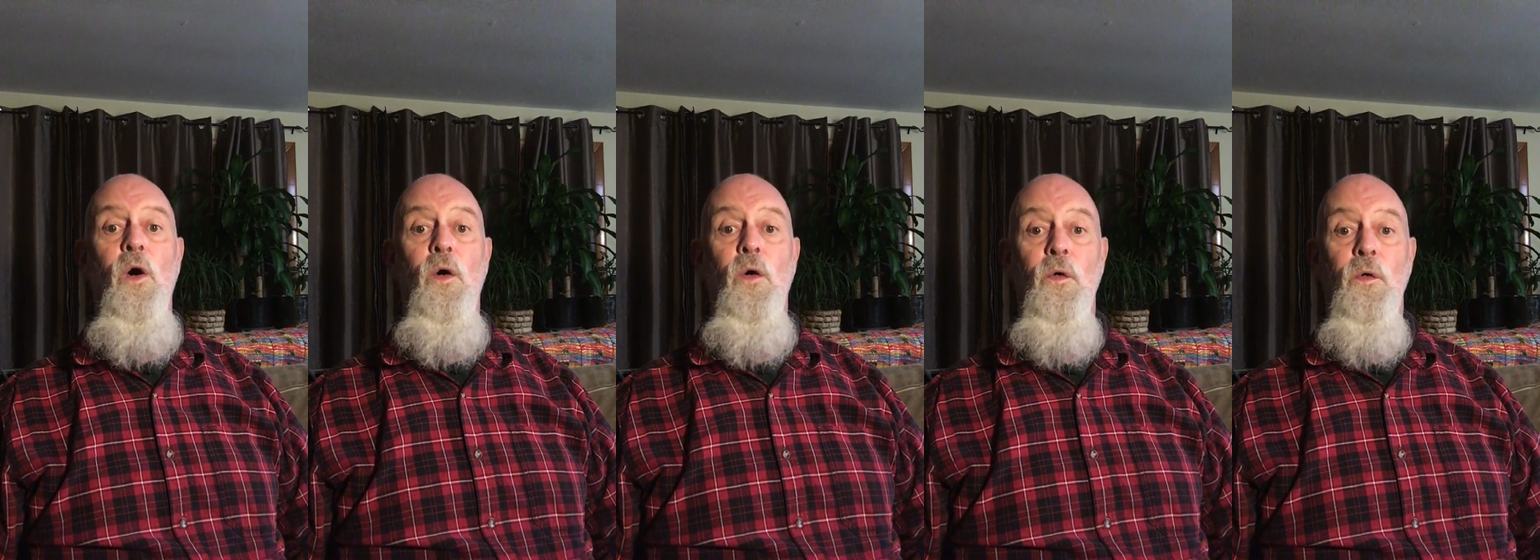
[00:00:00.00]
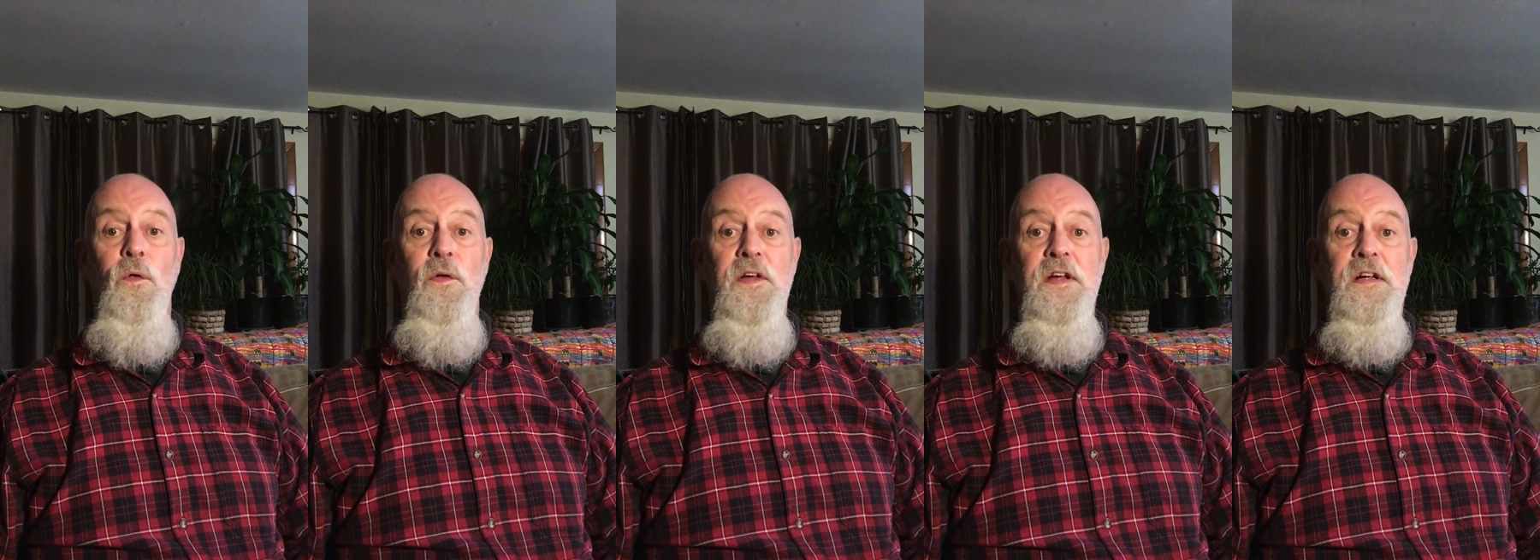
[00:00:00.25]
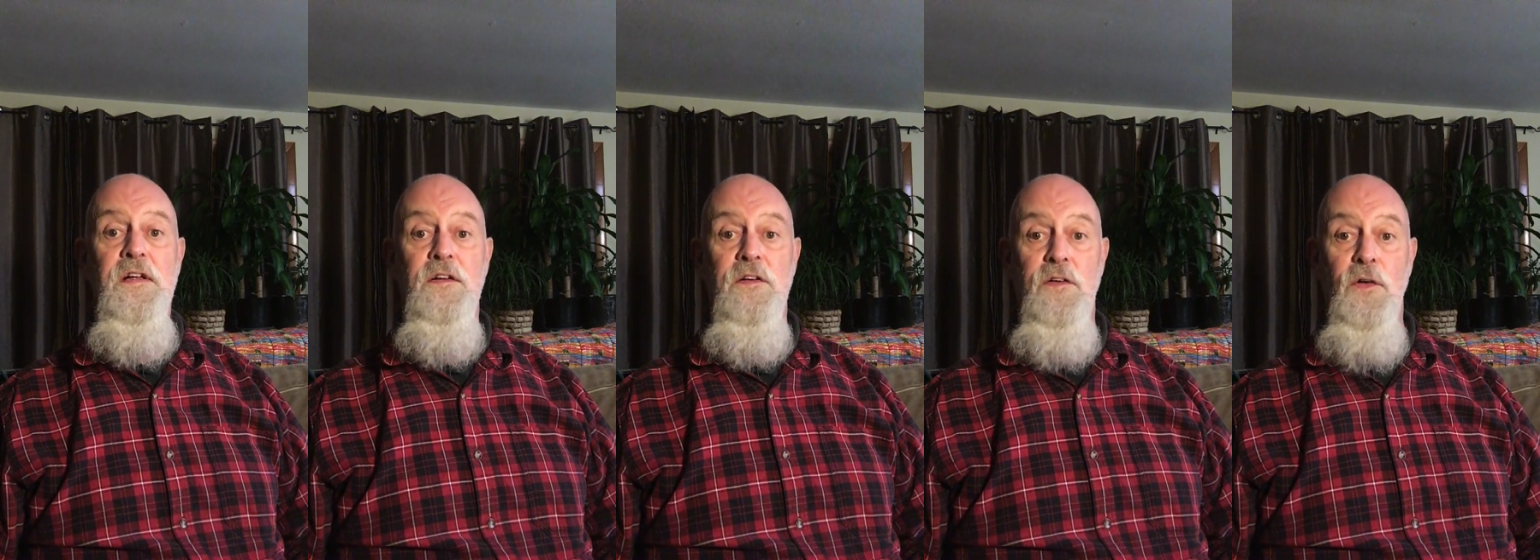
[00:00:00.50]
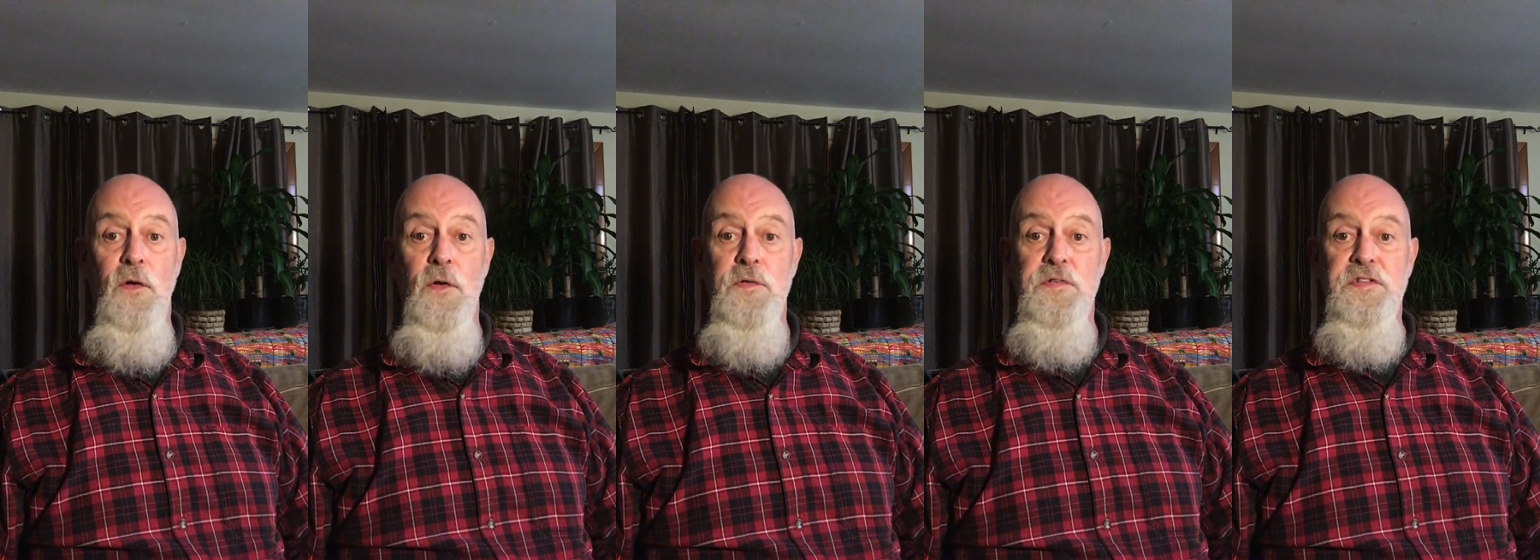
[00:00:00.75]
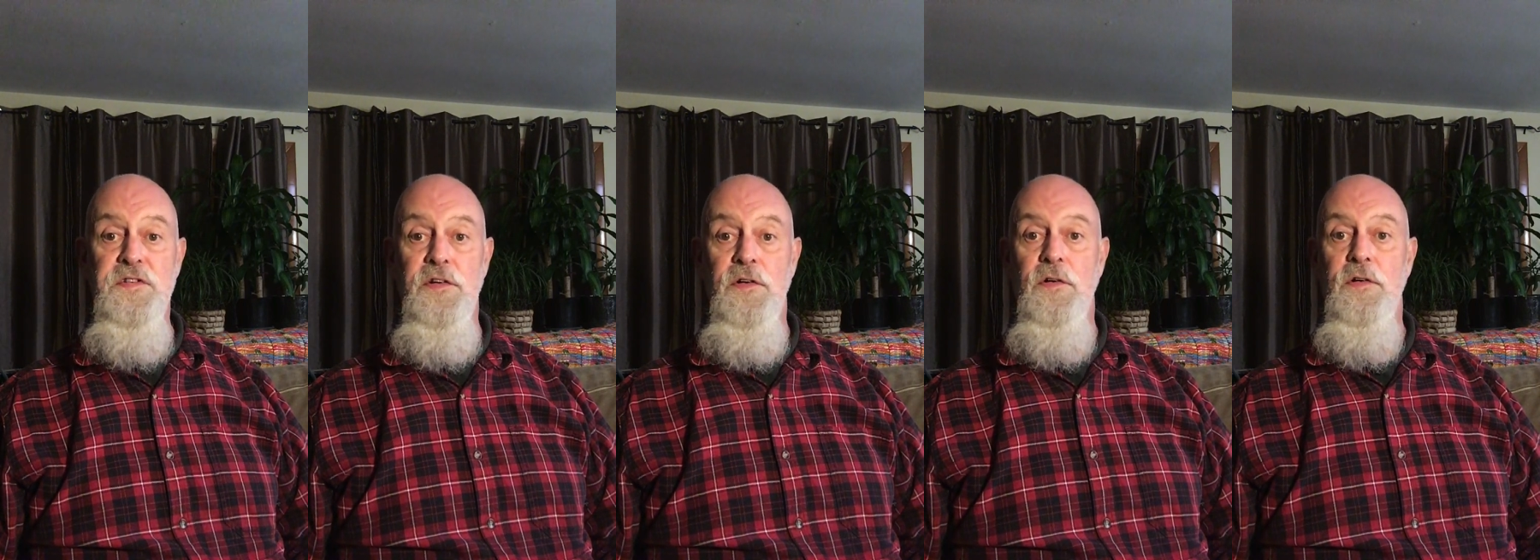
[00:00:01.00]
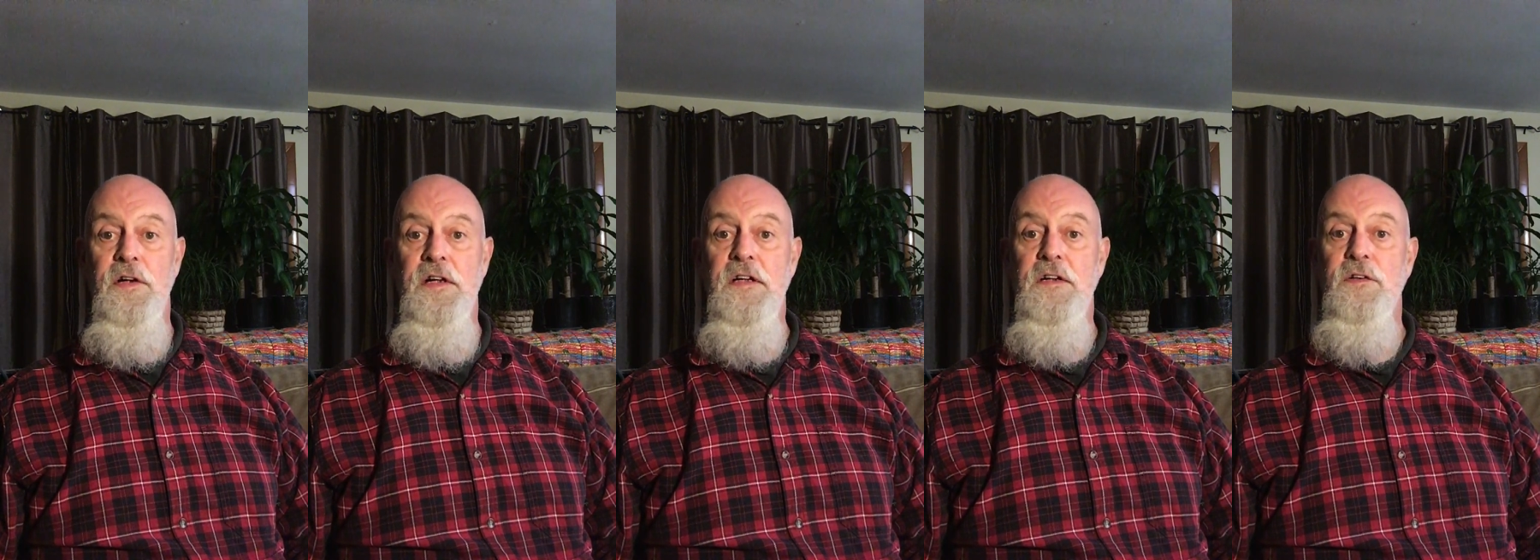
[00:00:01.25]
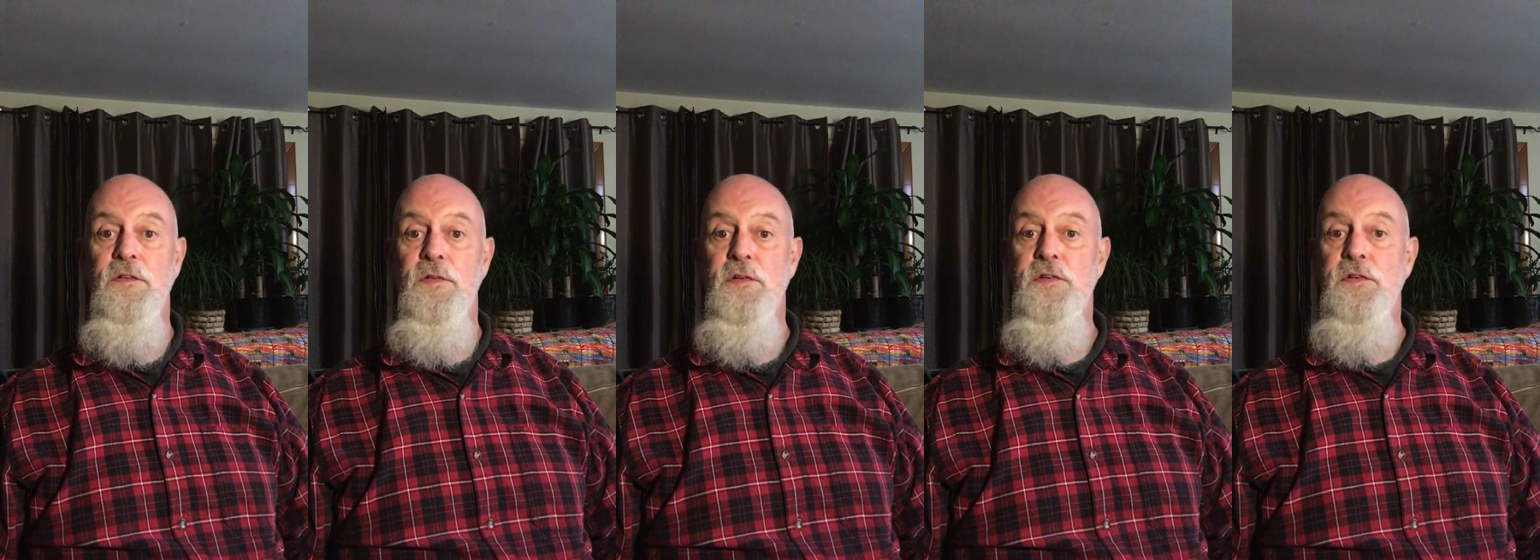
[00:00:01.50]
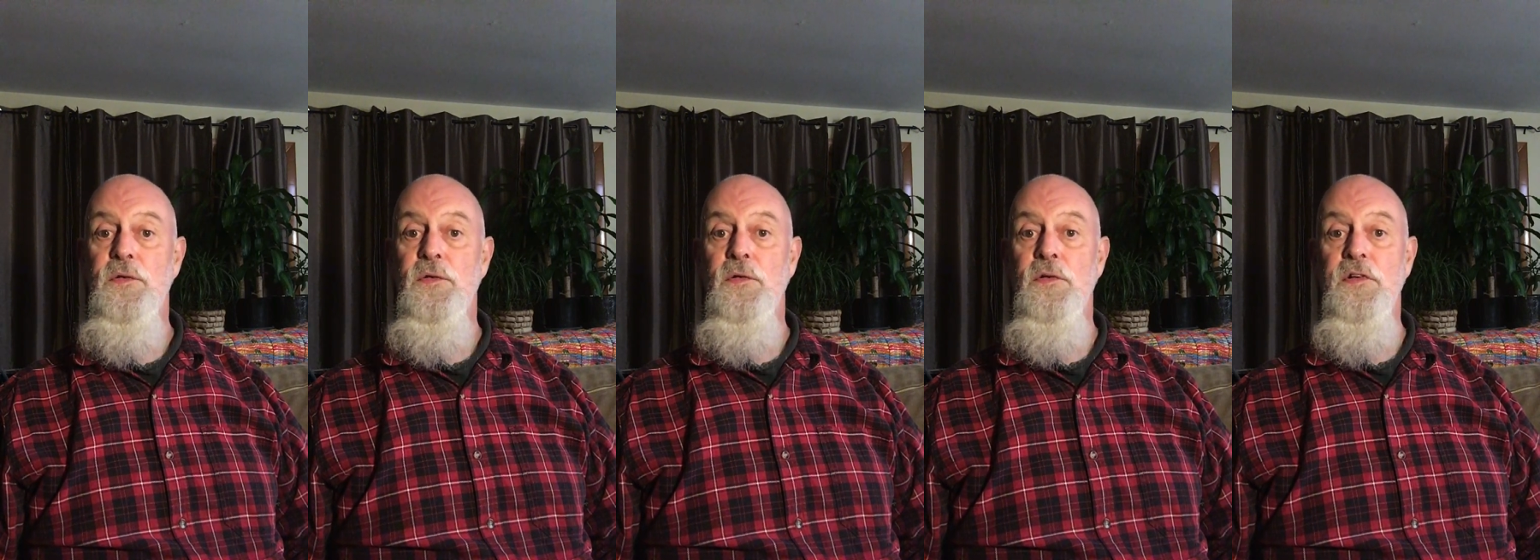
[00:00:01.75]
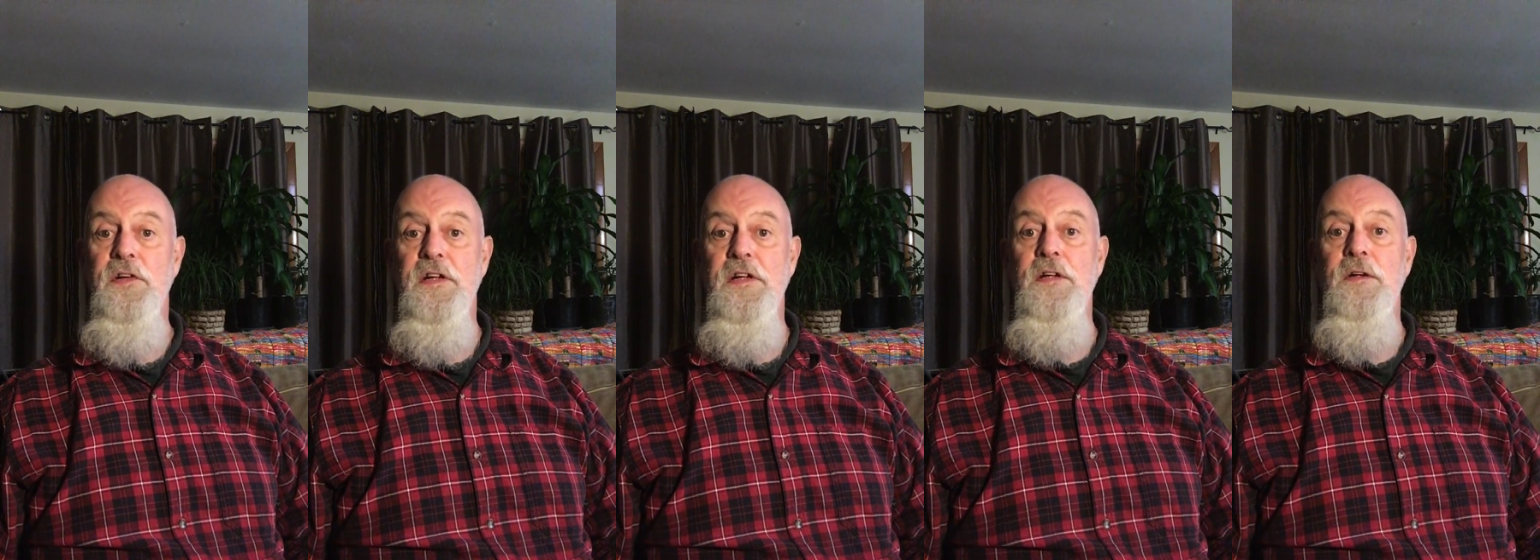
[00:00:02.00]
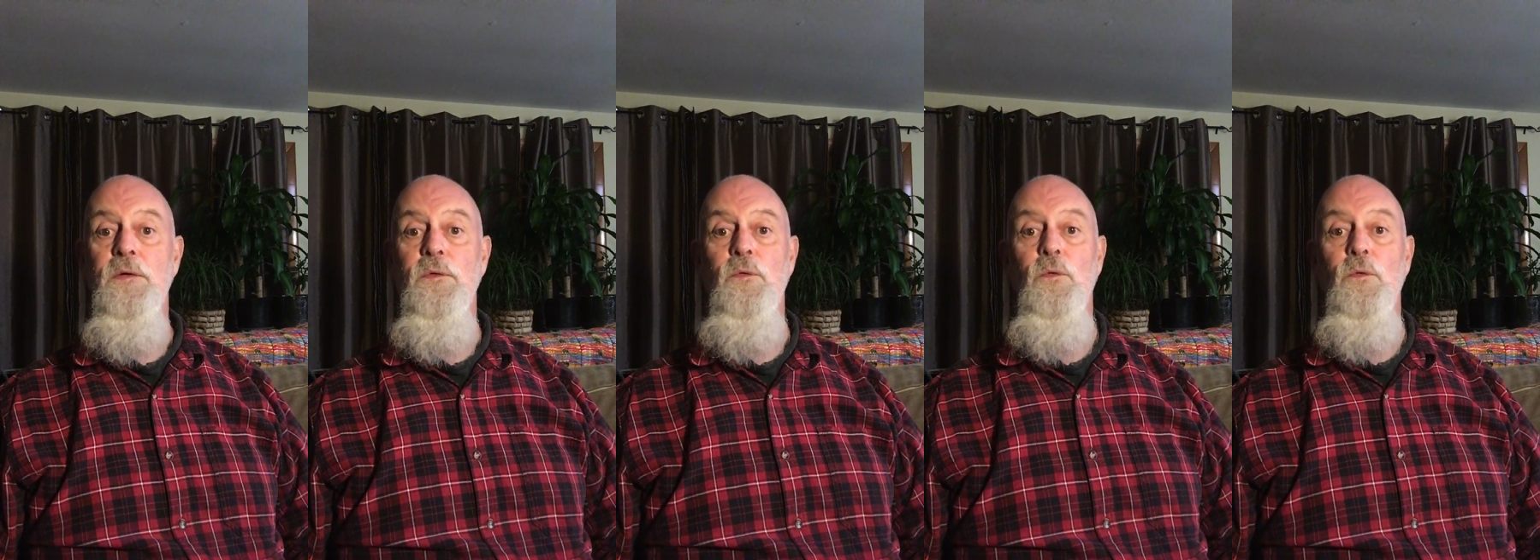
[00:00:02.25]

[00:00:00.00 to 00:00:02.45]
holding close your incredulity,